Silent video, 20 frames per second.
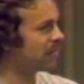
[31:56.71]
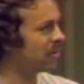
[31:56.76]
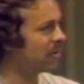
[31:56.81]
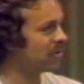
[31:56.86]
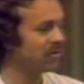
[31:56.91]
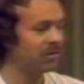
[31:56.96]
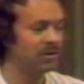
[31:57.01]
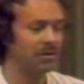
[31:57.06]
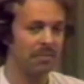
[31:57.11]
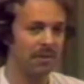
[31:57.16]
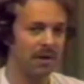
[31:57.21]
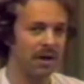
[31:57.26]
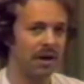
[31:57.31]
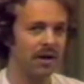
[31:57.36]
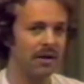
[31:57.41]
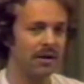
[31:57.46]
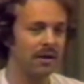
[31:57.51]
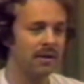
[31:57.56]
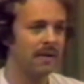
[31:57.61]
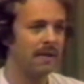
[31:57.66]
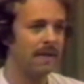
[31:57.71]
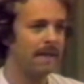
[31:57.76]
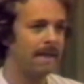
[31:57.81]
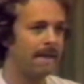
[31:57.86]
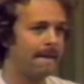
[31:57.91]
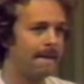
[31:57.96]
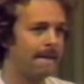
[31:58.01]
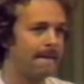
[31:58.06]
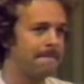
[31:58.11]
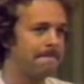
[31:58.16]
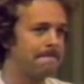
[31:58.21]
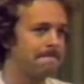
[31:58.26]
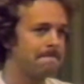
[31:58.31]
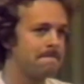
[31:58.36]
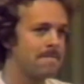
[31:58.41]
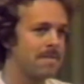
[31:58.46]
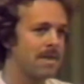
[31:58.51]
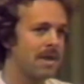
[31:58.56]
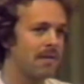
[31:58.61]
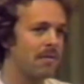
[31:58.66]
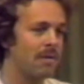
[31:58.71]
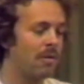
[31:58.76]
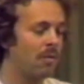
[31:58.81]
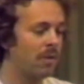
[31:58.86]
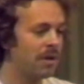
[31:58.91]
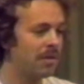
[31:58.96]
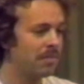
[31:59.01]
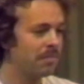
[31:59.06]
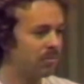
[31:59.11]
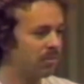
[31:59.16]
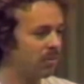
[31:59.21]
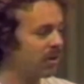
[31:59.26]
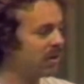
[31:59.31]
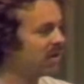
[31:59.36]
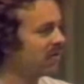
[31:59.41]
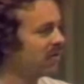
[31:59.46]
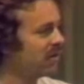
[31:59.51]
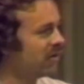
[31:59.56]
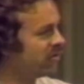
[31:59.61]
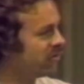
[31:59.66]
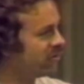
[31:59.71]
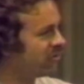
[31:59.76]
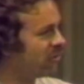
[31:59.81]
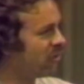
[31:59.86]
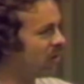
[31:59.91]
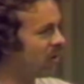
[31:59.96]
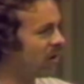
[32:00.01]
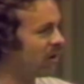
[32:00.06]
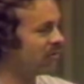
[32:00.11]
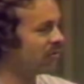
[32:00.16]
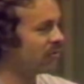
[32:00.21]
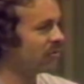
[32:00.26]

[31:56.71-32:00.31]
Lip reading: personally by it. And when we printed these stories,